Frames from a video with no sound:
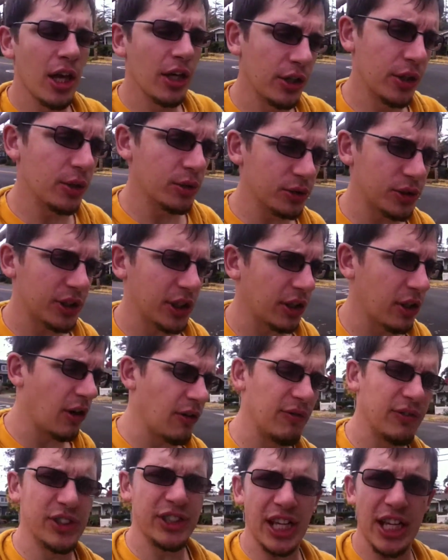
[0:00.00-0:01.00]
used in
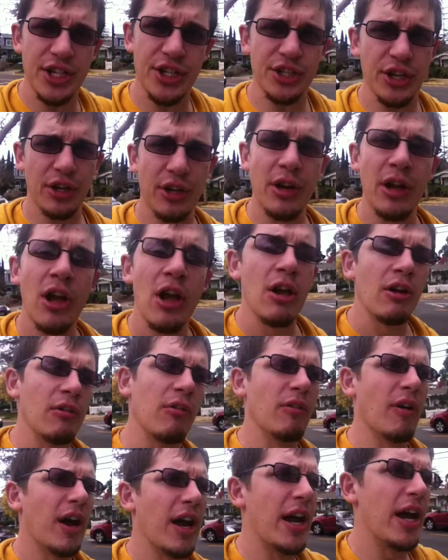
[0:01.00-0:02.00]
conversation,
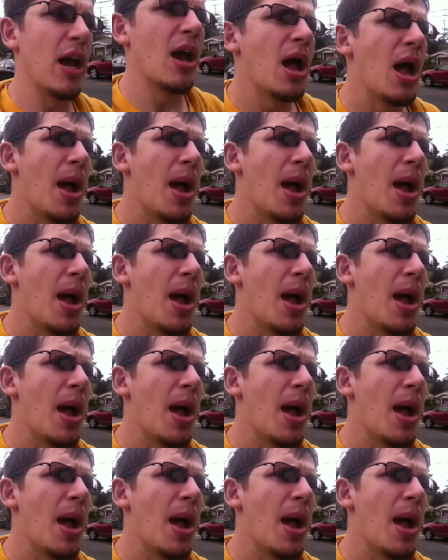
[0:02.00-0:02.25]
right,